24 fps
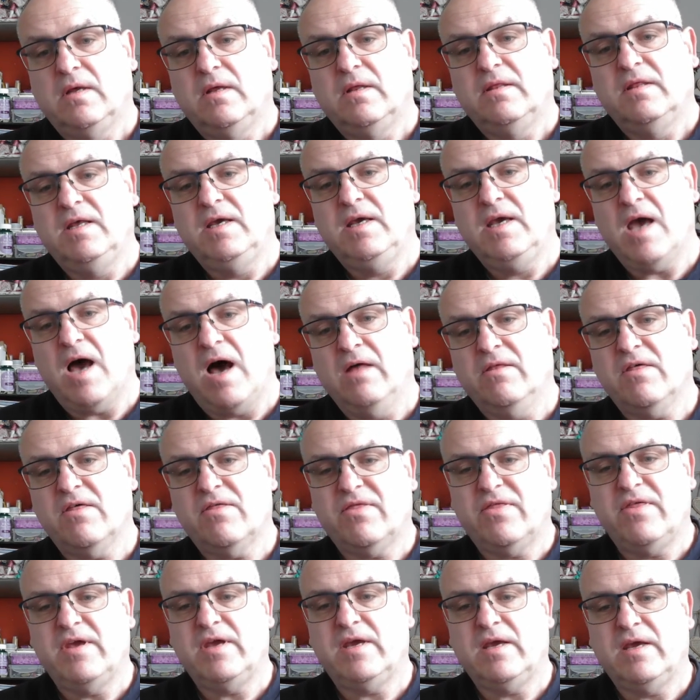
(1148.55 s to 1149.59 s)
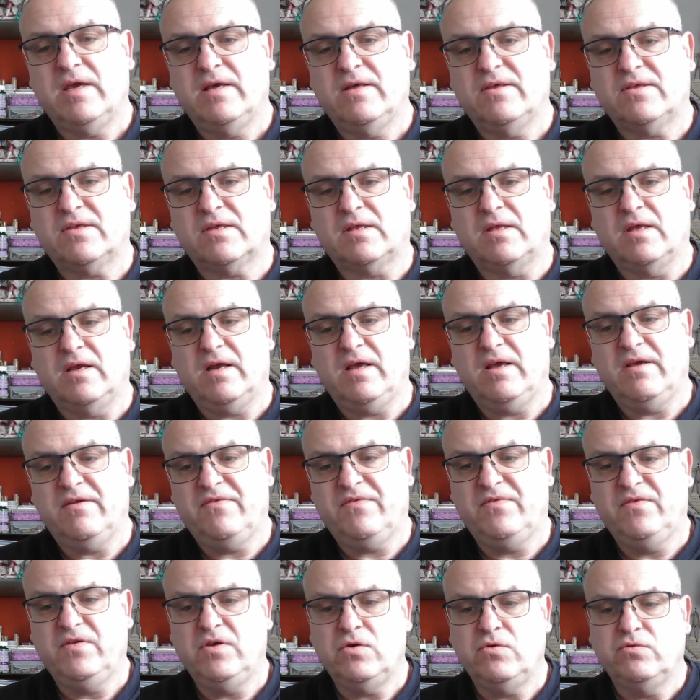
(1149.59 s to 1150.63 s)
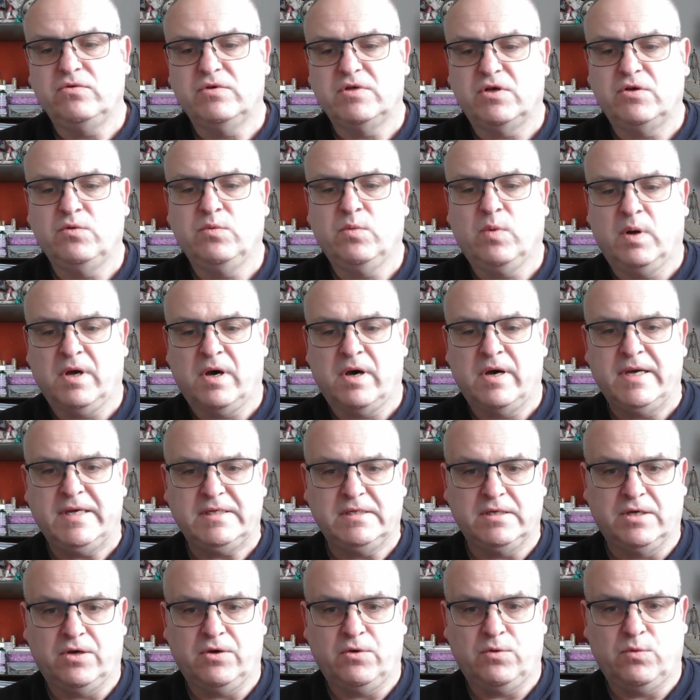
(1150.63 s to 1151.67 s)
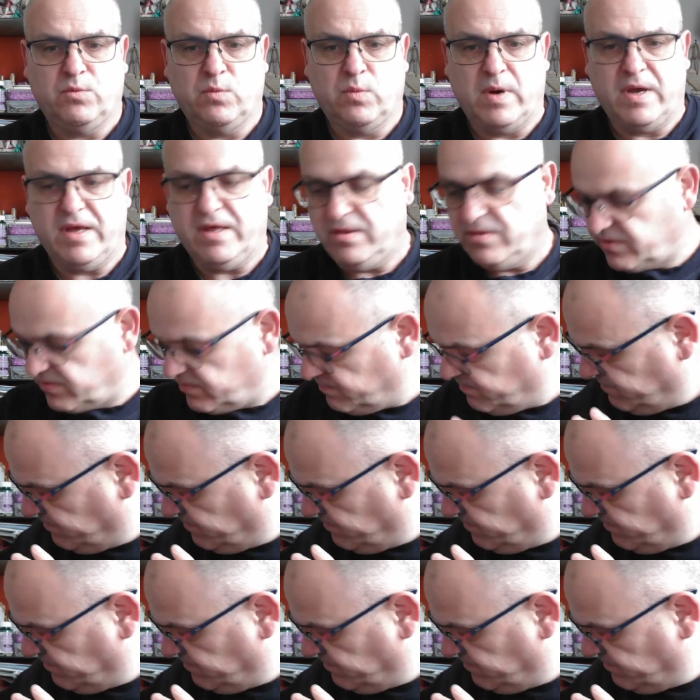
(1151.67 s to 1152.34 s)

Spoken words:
The other thing is that if you do what I do with